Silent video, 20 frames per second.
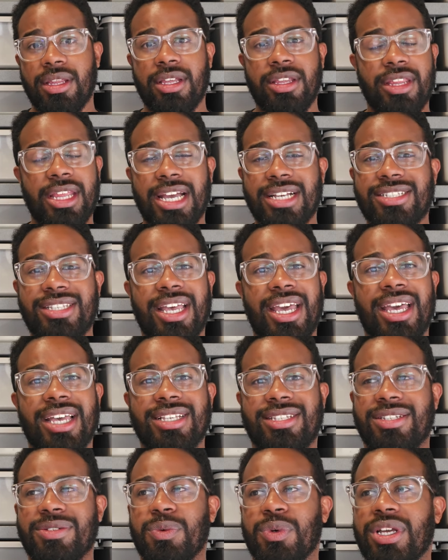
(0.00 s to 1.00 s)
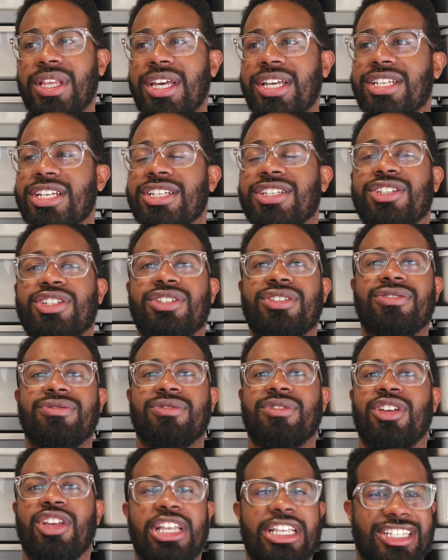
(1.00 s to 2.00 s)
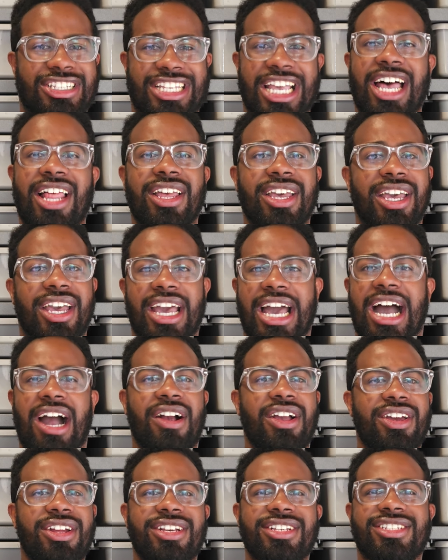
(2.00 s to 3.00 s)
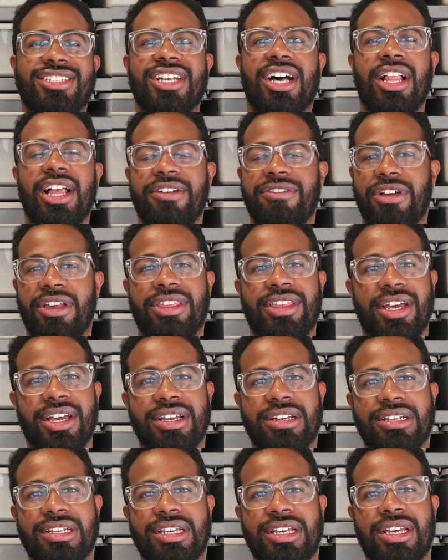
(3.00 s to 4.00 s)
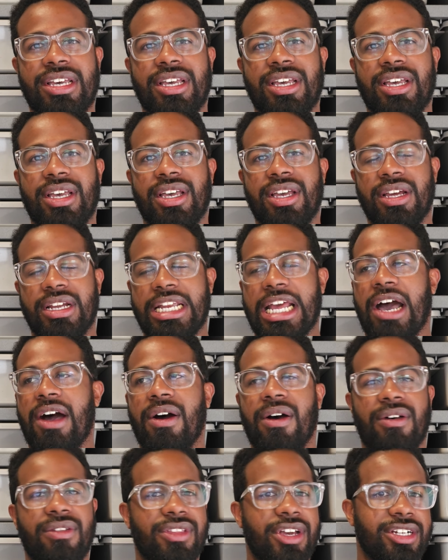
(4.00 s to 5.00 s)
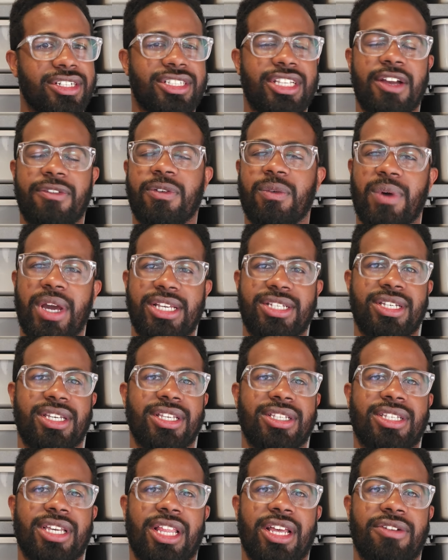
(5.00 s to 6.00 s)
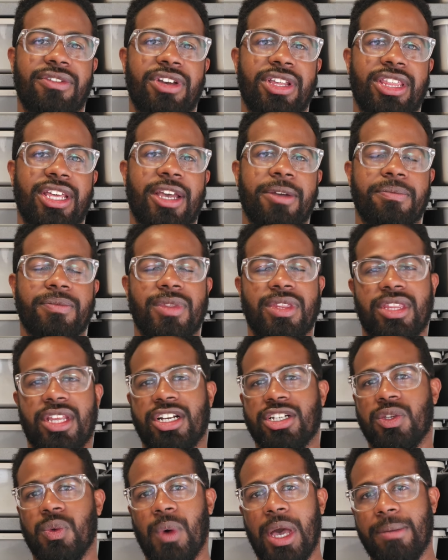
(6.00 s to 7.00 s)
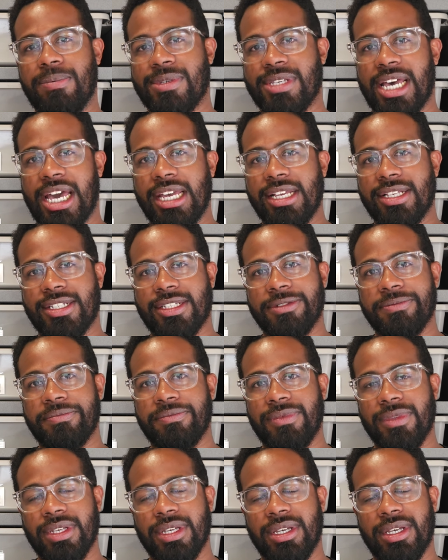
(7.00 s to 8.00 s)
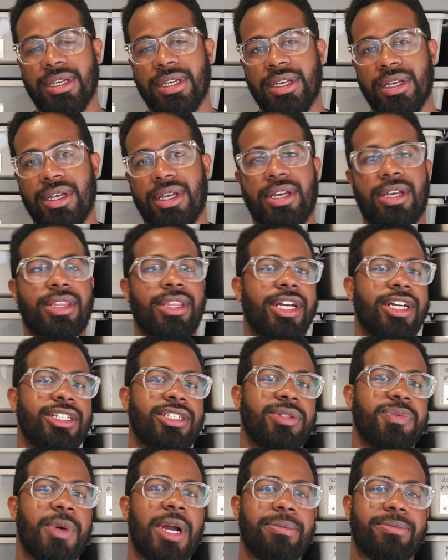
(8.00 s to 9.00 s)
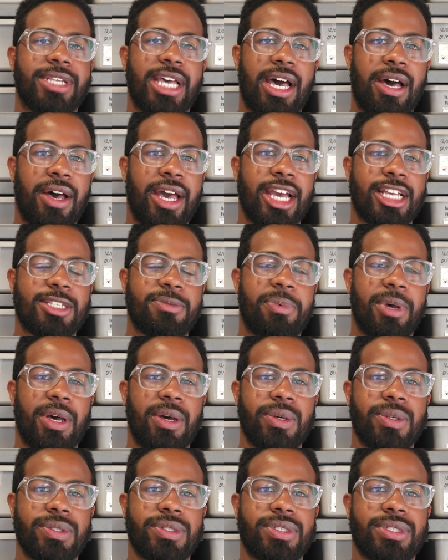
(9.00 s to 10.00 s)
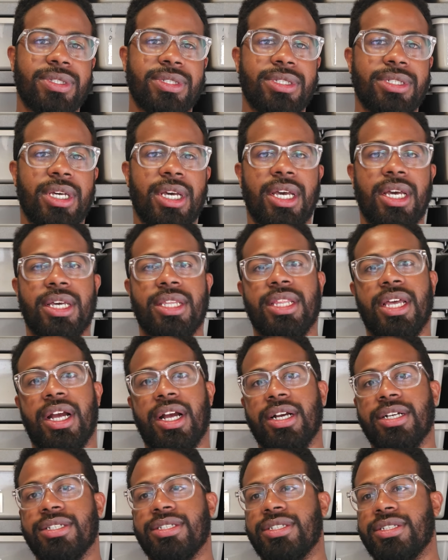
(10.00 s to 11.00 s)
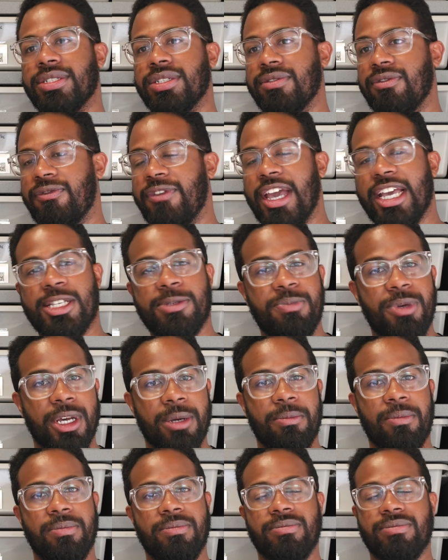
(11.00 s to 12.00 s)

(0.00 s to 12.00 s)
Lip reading: next thing is really just selling it. How are you going to sell everything? Now, there's different ways you can sell everything. There's websites. There's reptile expos. There's Facebook